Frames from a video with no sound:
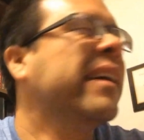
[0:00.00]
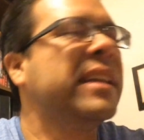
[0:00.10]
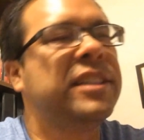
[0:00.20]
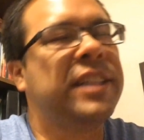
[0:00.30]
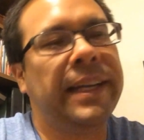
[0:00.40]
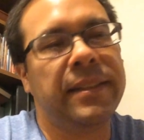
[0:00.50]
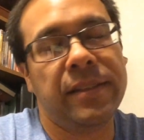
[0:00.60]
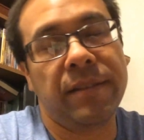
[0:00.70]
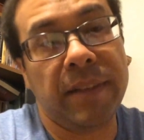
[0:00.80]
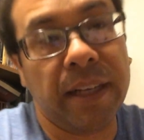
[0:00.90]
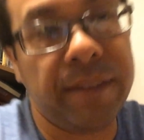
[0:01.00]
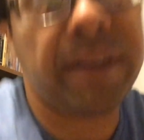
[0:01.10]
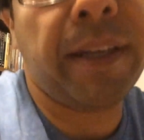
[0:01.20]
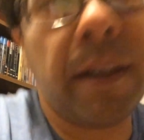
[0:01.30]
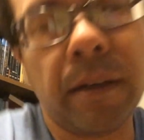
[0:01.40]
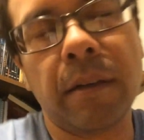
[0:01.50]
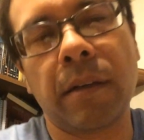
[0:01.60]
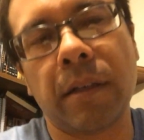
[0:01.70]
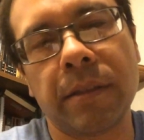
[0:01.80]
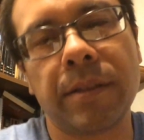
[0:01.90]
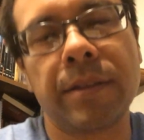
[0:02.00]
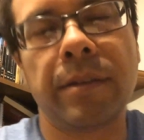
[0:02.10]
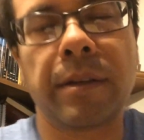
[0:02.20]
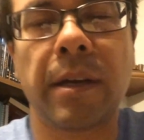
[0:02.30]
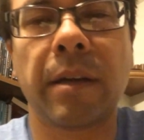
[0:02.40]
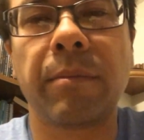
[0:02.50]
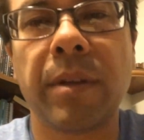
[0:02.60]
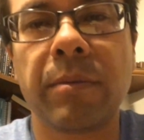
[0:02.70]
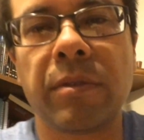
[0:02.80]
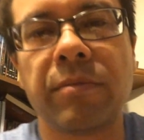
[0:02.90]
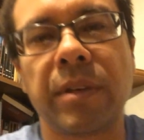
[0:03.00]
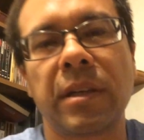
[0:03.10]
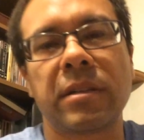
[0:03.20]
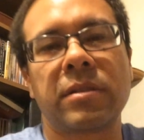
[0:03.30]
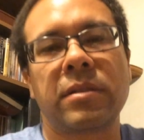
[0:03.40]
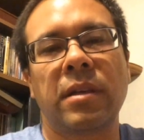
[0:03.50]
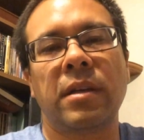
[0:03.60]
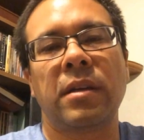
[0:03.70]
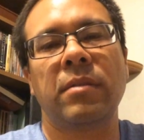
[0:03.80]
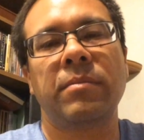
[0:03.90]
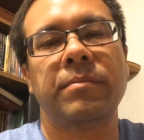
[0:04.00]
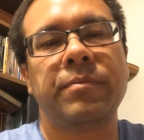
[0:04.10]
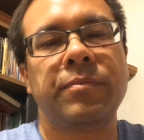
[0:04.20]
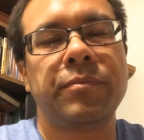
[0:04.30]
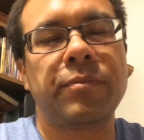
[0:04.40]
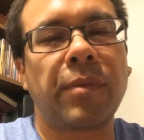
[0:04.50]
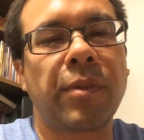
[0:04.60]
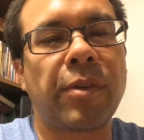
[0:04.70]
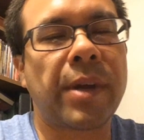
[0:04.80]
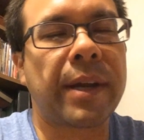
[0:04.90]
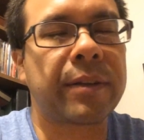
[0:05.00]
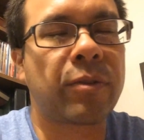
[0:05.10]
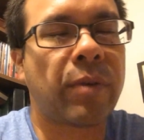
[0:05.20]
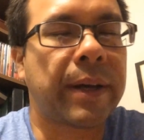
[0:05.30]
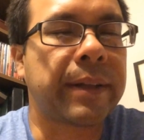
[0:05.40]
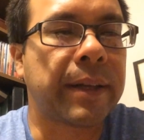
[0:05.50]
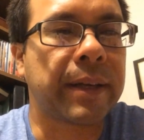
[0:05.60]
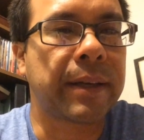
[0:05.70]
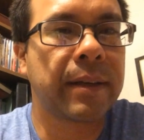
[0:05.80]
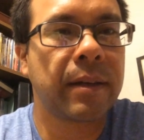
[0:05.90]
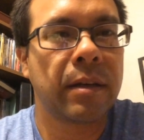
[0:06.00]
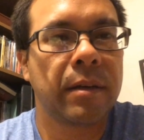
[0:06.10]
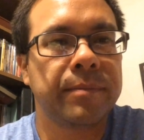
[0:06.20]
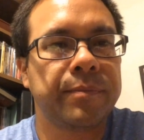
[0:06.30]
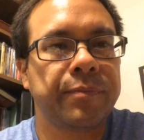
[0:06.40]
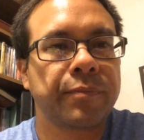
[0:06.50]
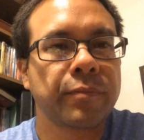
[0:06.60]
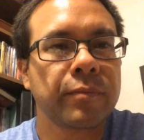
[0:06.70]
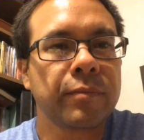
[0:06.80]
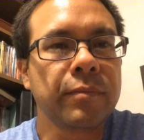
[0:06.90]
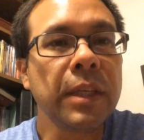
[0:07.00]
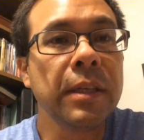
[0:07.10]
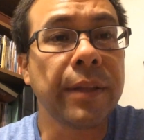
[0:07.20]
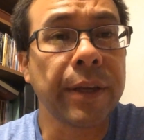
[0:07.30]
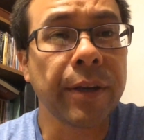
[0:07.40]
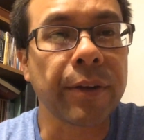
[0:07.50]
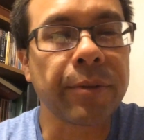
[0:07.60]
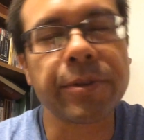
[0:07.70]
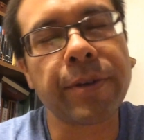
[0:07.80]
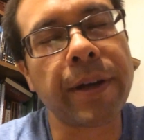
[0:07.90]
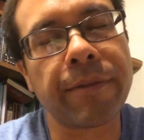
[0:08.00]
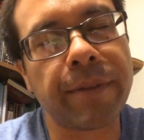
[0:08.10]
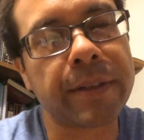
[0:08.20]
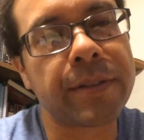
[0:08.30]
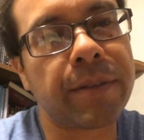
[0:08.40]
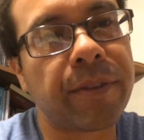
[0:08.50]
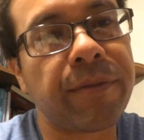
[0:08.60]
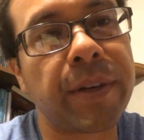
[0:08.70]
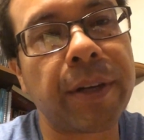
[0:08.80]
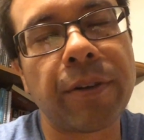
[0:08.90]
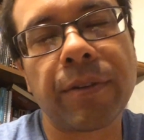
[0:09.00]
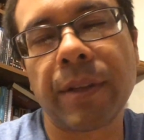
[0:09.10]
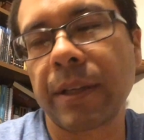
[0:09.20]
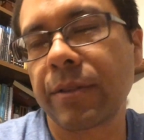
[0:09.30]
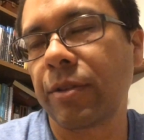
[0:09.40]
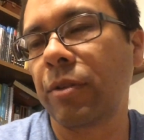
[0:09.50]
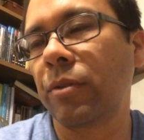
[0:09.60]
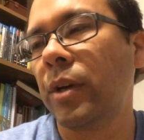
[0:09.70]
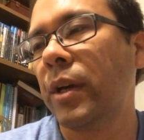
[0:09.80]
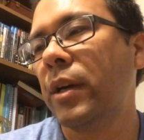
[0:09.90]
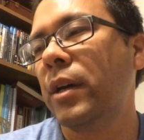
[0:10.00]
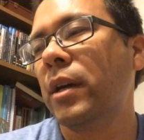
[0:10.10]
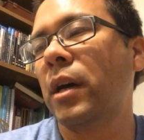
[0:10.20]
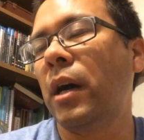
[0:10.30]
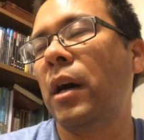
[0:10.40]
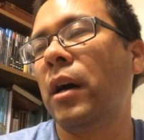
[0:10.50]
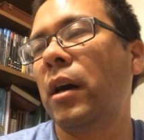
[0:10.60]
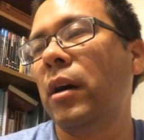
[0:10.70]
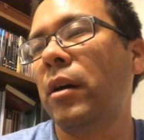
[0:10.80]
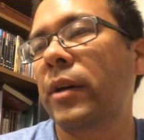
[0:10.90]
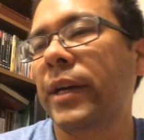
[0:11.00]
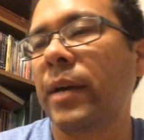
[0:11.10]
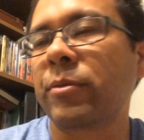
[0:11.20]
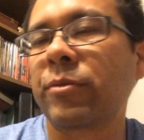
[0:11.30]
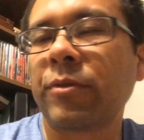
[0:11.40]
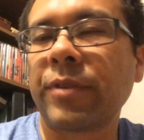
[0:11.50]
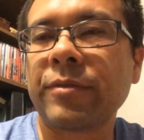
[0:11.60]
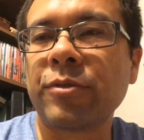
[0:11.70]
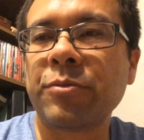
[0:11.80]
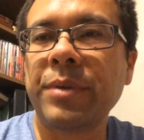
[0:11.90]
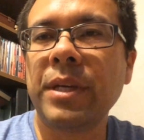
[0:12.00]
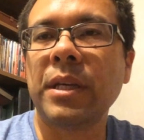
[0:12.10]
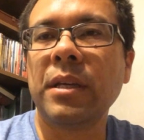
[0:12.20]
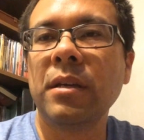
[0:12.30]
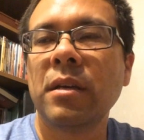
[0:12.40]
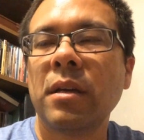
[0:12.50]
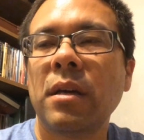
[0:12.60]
the chances of life there are still kind of minimal, because they're not quite like the Earth. We're trying to find something very Earth-like. So Kepler-452b